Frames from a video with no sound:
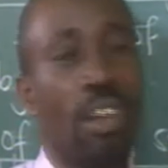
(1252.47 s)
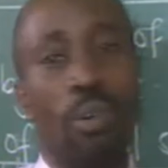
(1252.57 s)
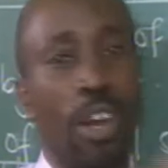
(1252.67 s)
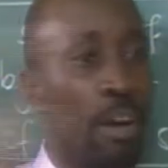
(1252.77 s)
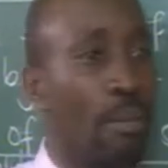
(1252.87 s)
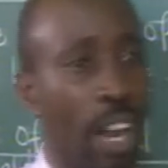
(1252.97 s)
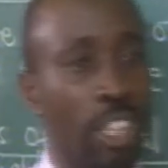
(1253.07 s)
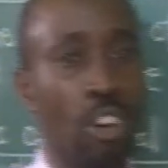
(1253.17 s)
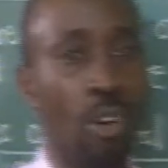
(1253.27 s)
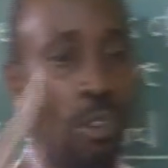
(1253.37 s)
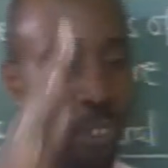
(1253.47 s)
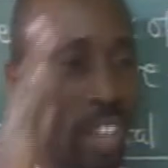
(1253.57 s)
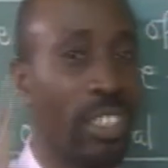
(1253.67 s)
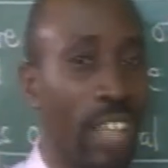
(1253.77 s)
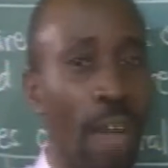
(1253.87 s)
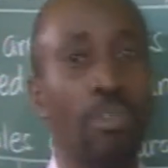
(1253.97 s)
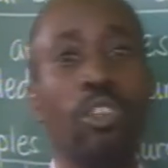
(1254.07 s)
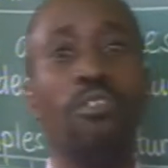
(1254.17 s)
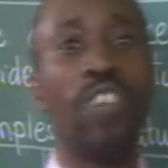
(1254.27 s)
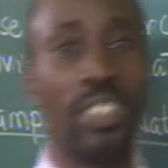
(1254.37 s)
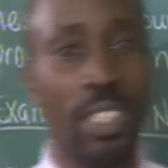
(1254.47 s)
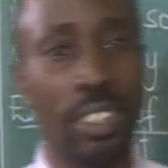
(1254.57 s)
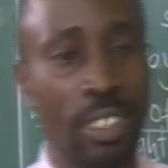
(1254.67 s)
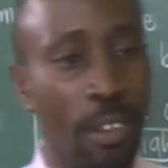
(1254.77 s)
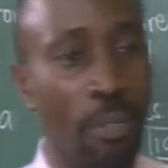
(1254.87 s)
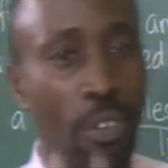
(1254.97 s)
We normally talk of, when it comes to physics,